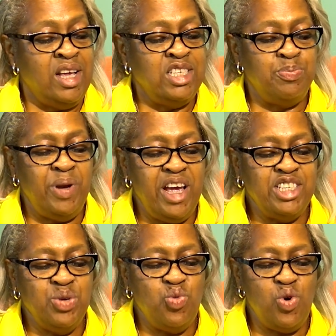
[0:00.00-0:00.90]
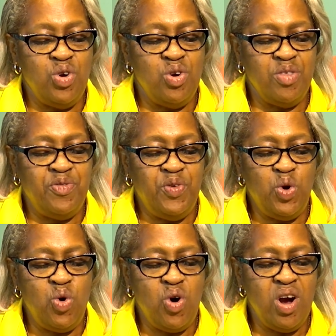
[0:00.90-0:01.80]
splashing water on the
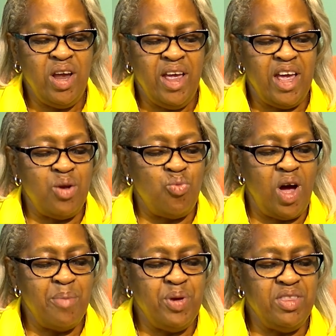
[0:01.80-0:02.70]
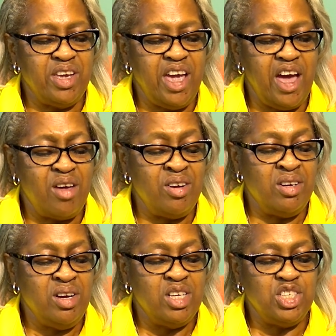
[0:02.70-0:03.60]
floor and wiping the
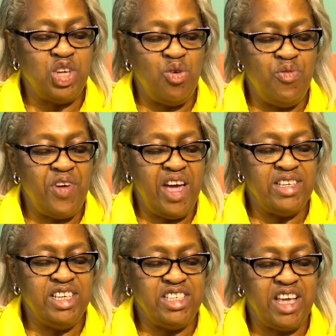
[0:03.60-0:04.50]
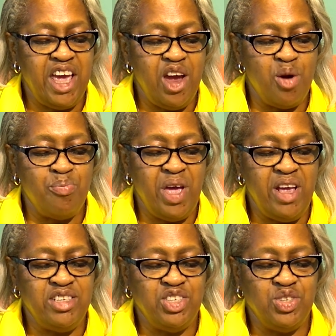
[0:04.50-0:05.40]
counter so fast his hair
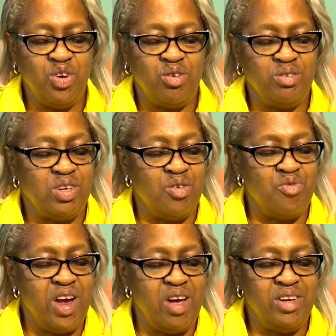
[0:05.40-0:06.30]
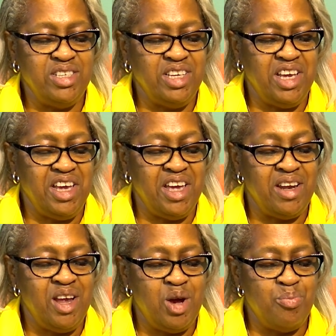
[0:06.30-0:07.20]
made circles around his head.
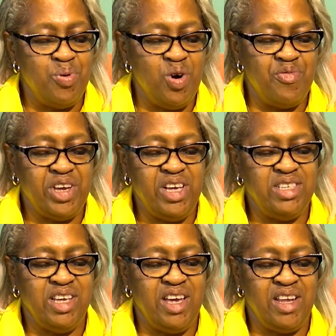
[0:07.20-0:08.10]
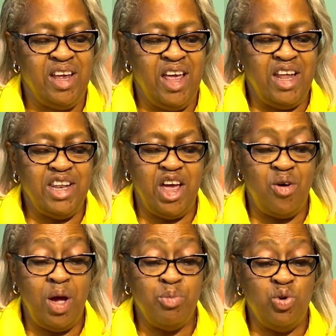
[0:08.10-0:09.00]
Perfect, he said. Now
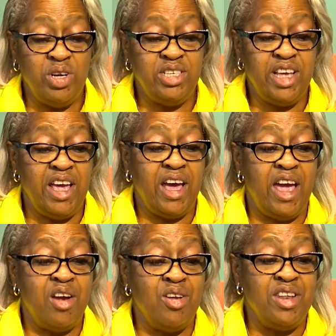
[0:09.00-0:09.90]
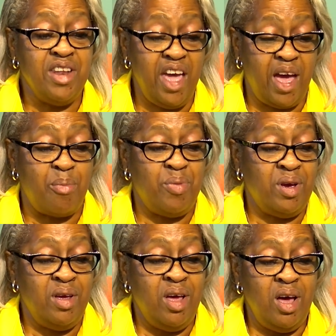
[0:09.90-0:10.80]
I'm going to take a nap.
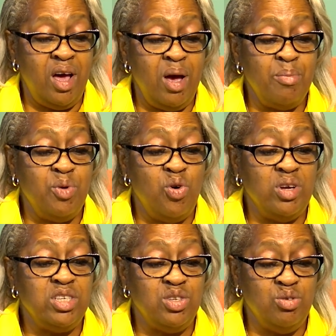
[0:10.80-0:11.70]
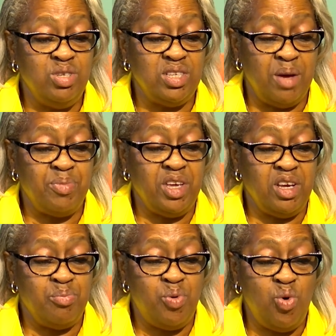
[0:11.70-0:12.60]
I'm going to do something
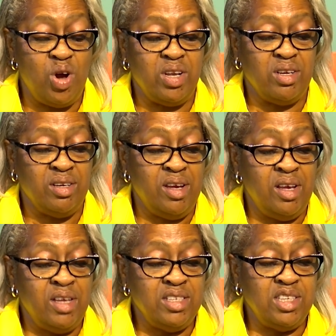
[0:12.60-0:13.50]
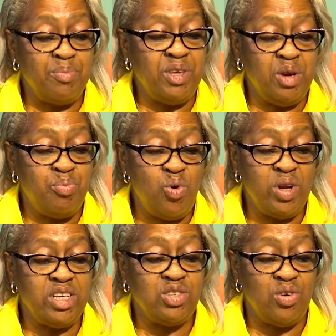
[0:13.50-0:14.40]
important. Something
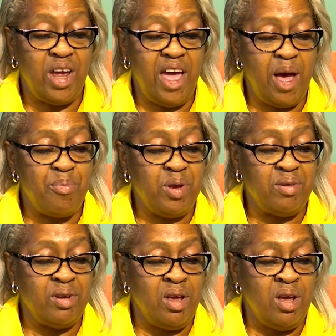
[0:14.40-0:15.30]
important is going to happen.